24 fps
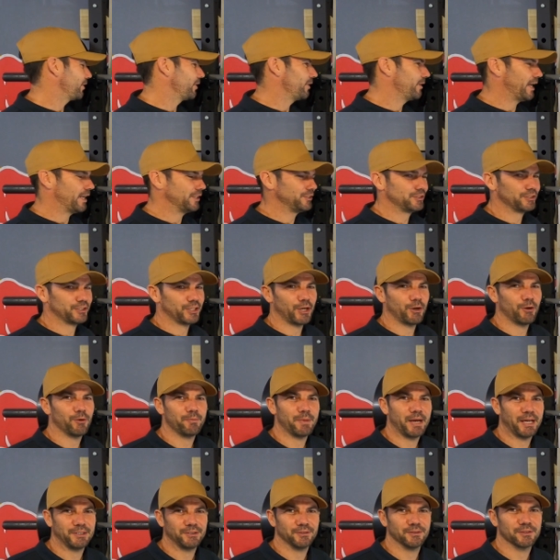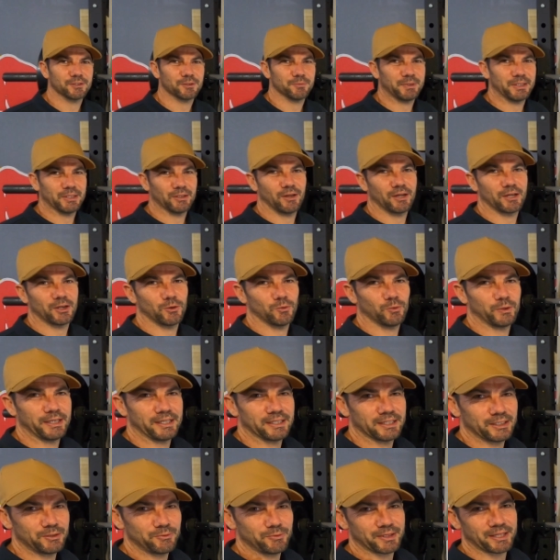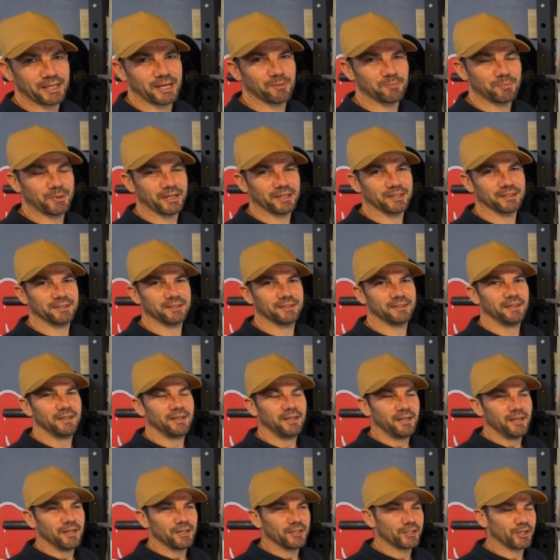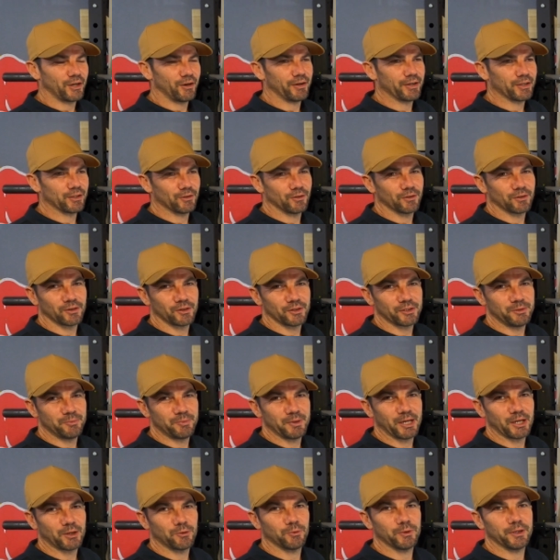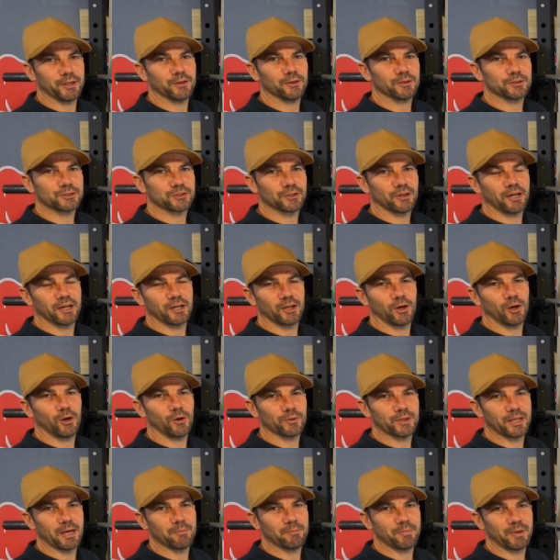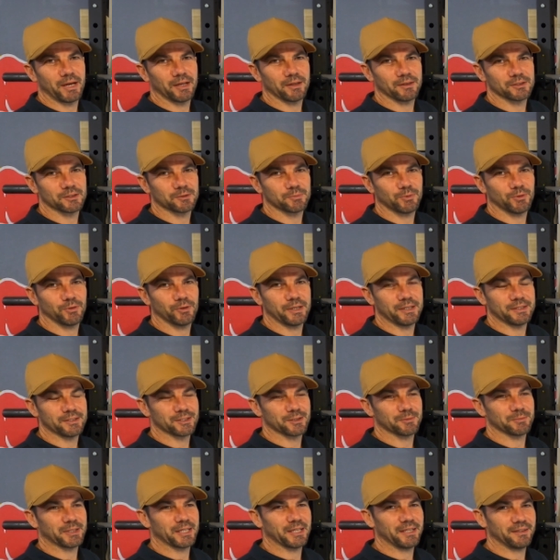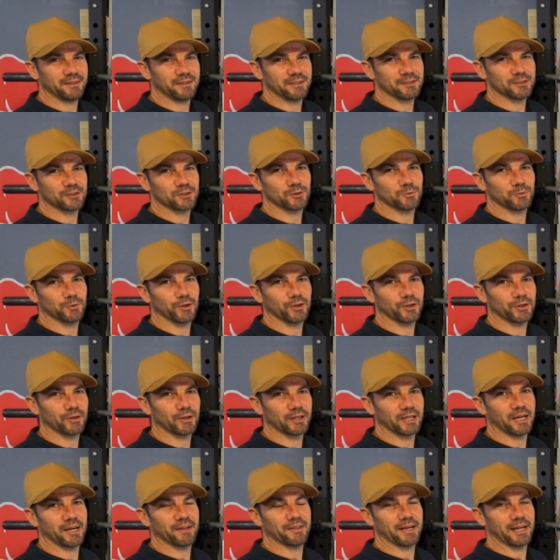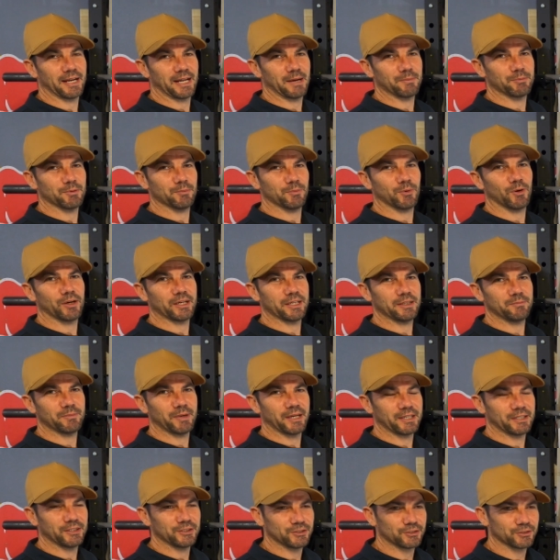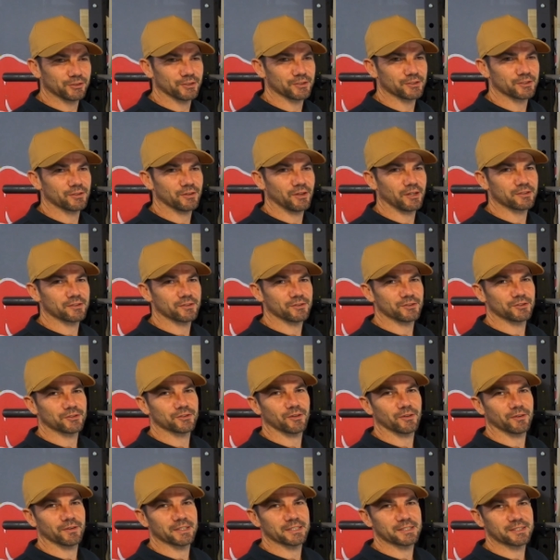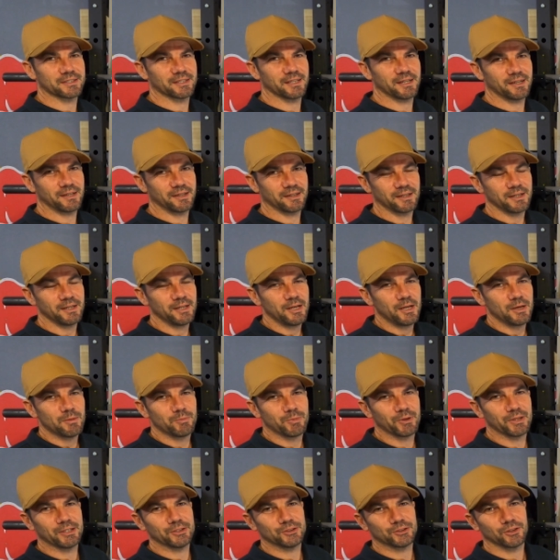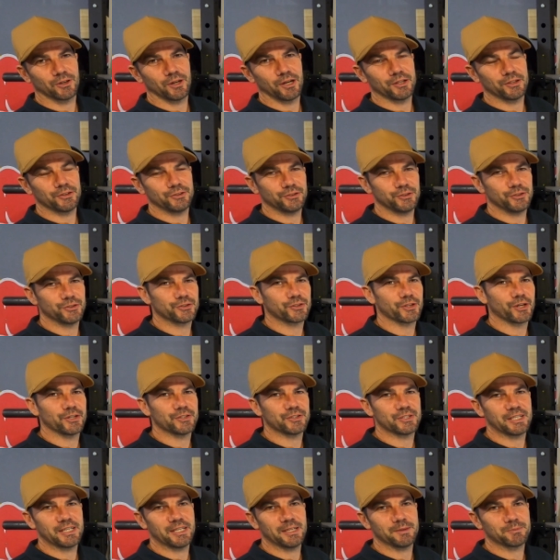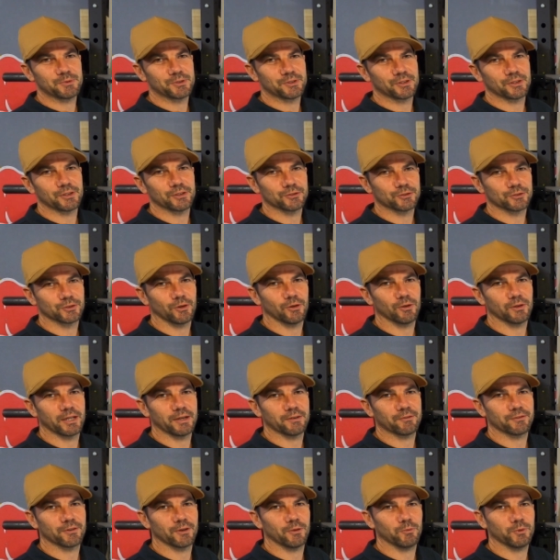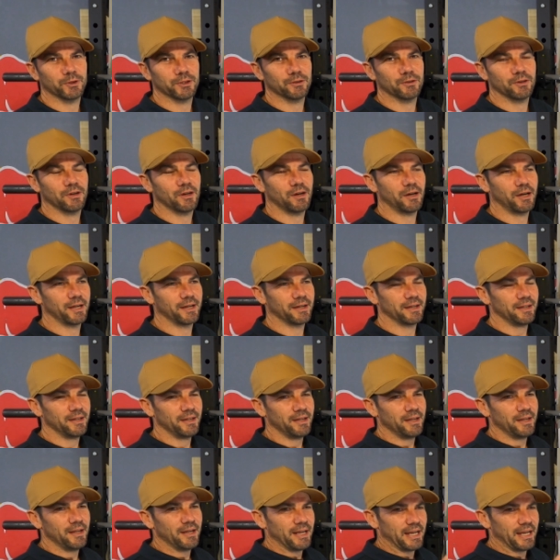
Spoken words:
So as you know, a manual is a bit like a wheelie without pedaling, going along on your back wheel, trying to hold that balance point. Some key things to work on are that upper body, making sure it's nice and strong at the start, but then trying to use those hips to control that front wheel height.